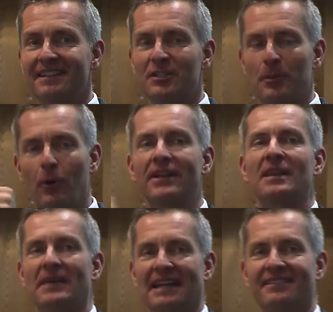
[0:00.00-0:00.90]
to point
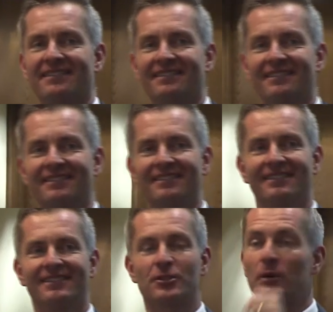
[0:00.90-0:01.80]
them at.
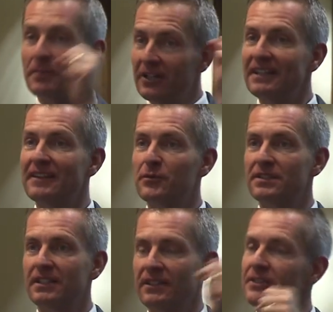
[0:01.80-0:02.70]
So we're building these
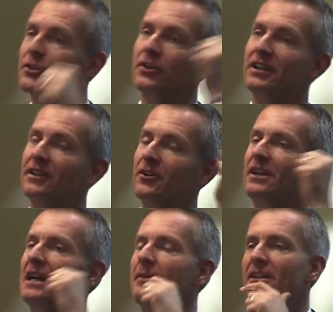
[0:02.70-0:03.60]
facilities. They're going to they're
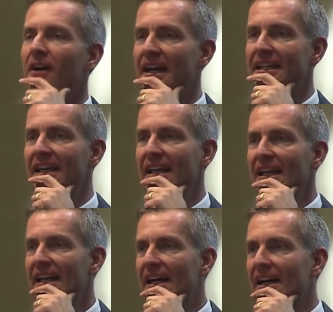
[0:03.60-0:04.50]
gonna come online
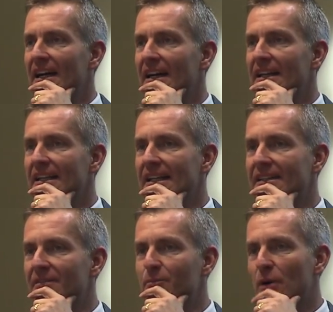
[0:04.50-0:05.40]
uh,
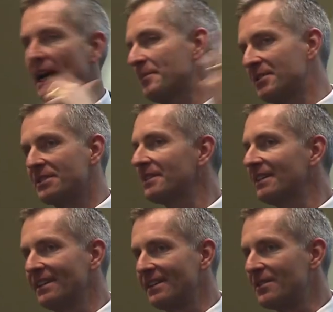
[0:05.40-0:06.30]
in perhaps
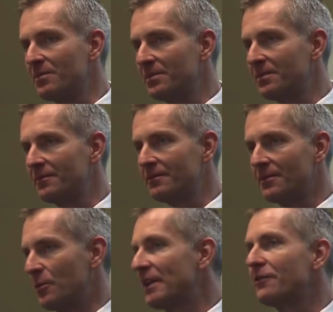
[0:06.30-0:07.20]

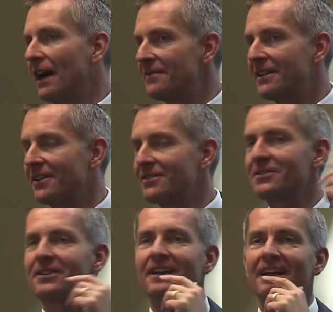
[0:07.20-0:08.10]
three to five
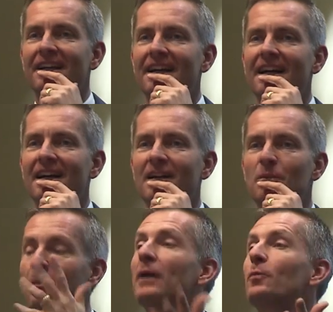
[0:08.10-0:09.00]
years. Uh,
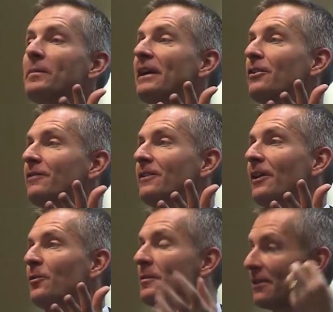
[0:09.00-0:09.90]
but we better figure
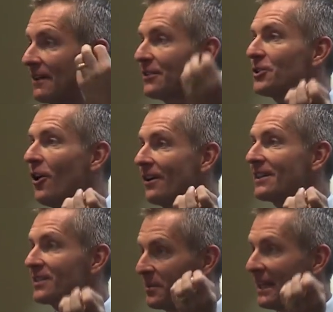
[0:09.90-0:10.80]
out, we better have the
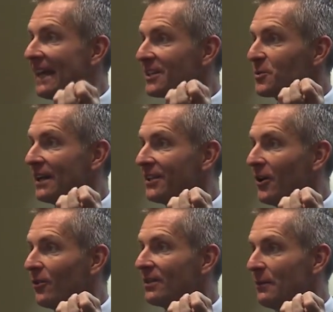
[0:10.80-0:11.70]
targets, the planets ready to
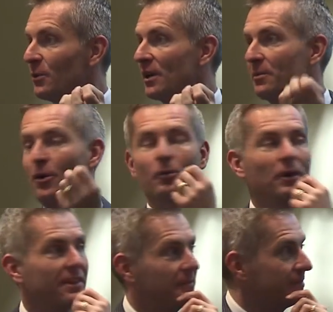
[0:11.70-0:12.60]
go that we want to probe
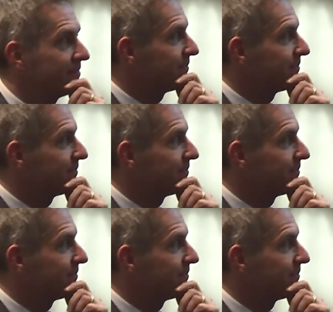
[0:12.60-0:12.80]
with them.